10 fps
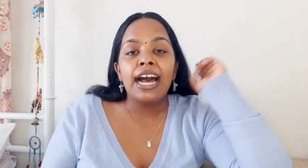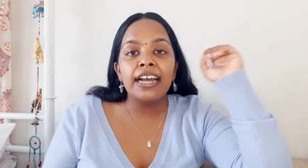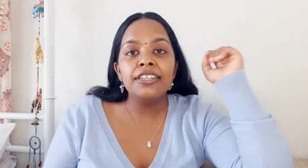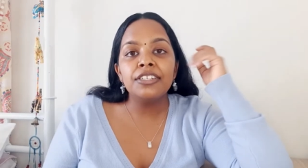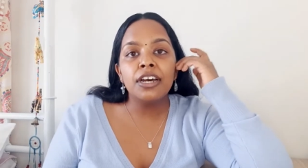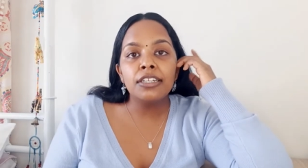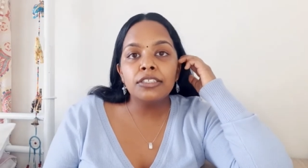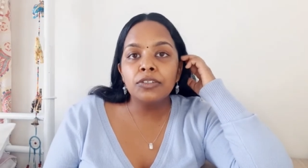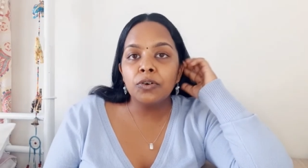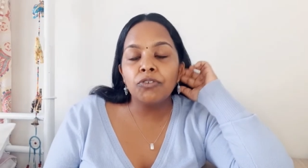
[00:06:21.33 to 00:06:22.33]
I
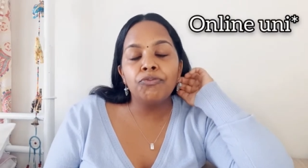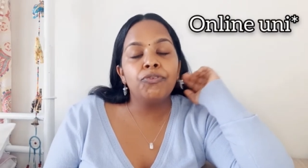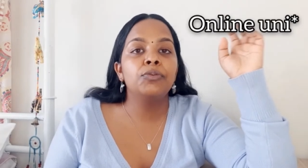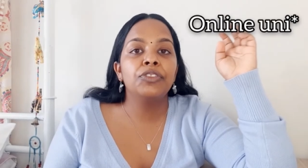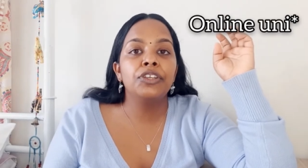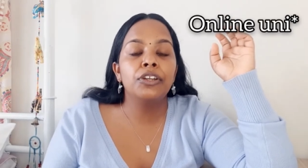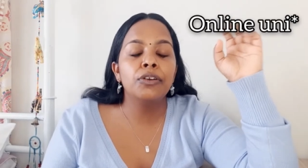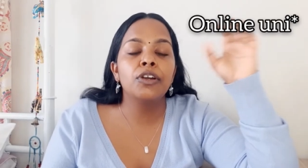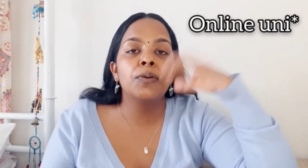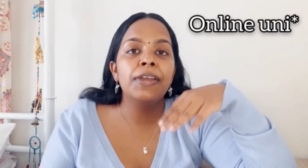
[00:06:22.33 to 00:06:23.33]
started off with, you know,
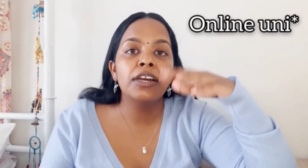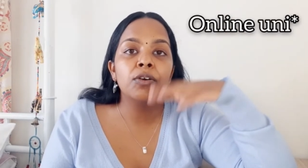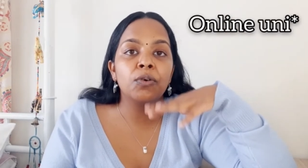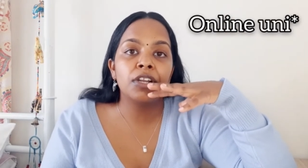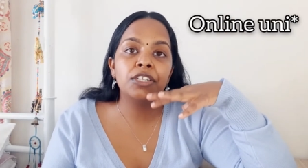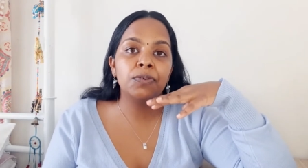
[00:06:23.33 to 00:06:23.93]
going according